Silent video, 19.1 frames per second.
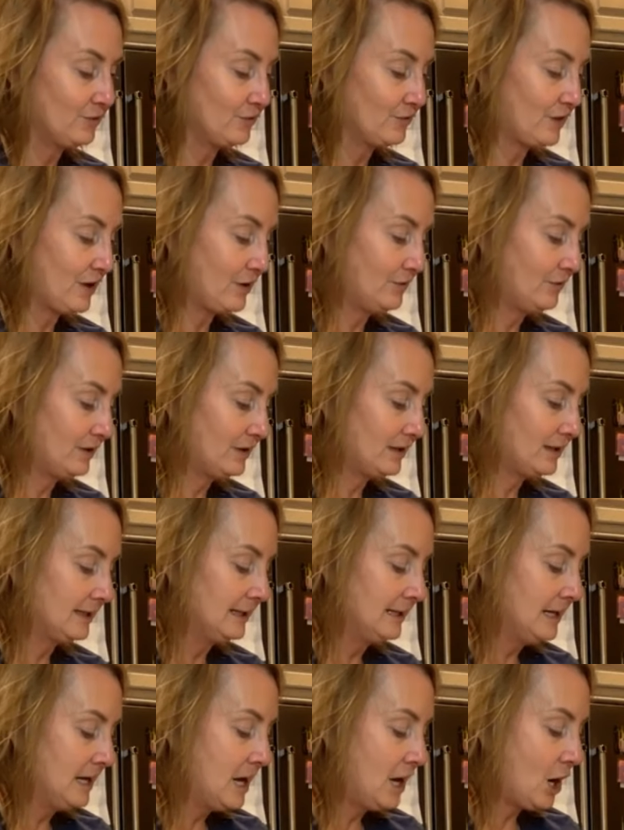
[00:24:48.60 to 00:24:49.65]
on those
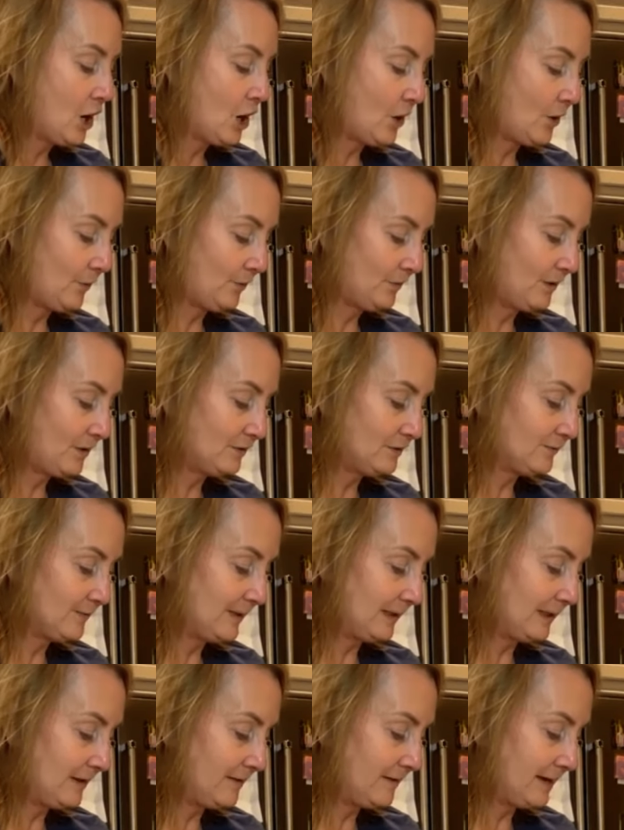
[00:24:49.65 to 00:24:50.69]
pillowcases.
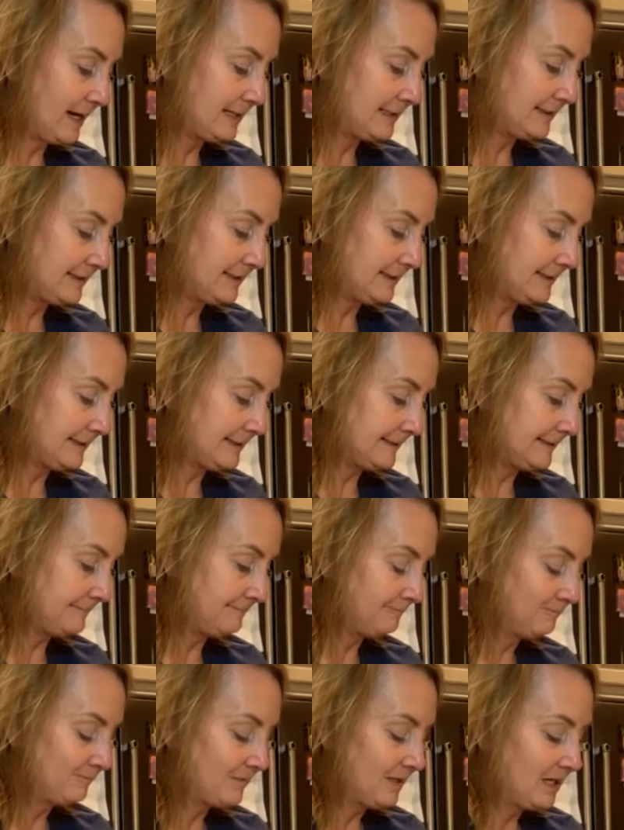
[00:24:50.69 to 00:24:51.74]
Our
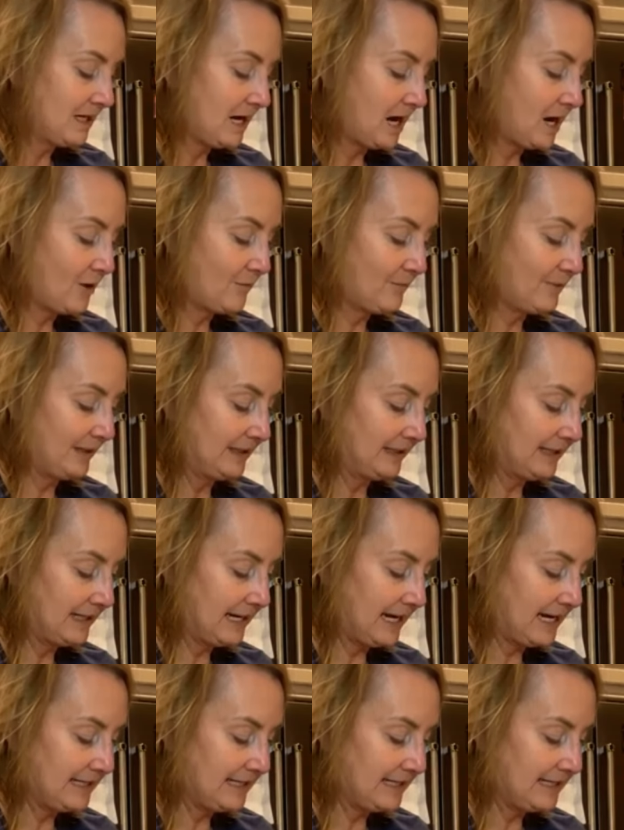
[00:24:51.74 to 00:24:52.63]
pillowcases are on page